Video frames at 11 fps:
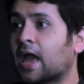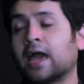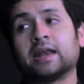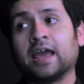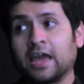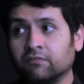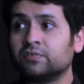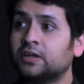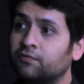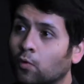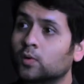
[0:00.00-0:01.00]
and
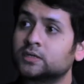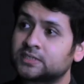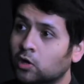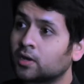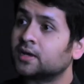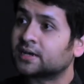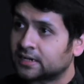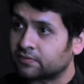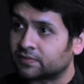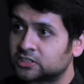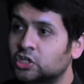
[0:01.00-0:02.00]
heavily focusing on her
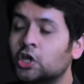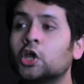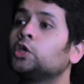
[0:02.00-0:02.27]
cleavage,